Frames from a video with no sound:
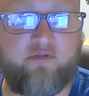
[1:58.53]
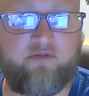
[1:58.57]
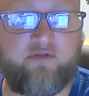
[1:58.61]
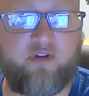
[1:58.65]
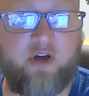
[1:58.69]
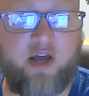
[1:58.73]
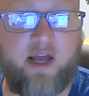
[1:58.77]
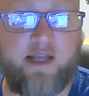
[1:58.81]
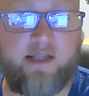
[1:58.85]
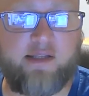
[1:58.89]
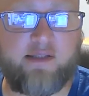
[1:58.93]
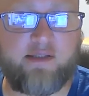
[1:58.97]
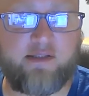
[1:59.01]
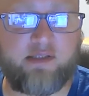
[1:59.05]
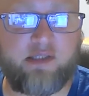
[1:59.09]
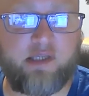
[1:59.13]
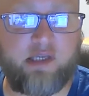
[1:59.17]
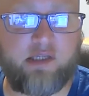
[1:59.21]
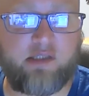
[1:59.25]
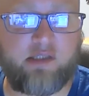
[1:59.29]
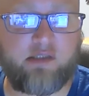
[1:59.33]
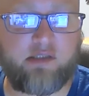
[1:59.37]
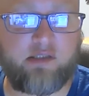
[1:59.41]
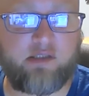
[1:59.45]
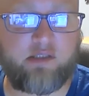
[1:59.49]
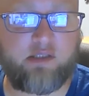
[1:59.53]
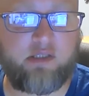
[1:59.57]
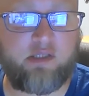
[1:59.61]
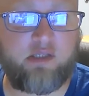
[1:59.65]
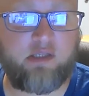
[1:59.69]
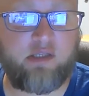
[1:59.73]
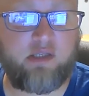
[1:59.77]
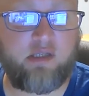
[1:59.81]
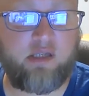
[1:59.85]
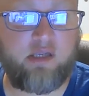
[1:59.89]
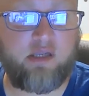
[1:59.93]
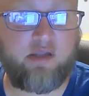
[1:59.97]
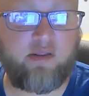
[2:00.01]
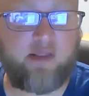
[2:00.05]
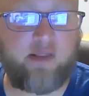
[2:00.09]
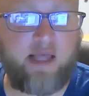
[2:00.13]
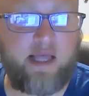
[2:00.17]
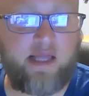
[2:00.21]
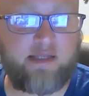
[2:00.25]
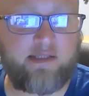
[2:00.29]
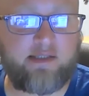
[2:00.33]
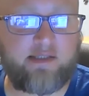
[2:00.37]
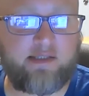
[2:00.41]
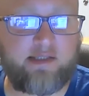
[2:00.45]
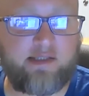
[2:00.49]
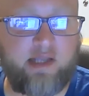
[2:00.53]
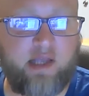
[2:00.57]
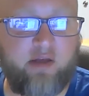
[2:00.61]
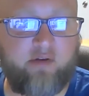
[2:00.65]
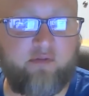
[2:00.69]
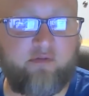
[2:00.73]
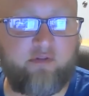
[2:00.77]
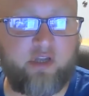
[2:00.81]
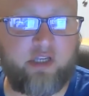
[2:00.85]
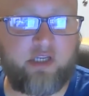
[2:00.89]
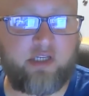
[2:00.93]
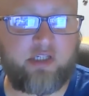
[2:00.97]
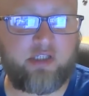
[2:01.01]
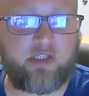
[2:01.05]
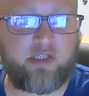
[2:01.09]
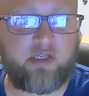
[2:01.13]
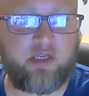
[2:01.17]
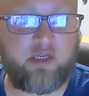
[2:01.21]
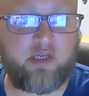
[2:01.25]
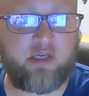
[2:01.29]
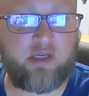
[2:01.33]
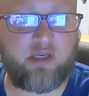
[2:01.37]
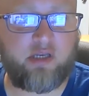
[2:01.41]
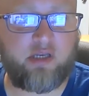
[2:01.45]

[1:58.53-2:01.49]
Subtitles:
finds us. That's salvation.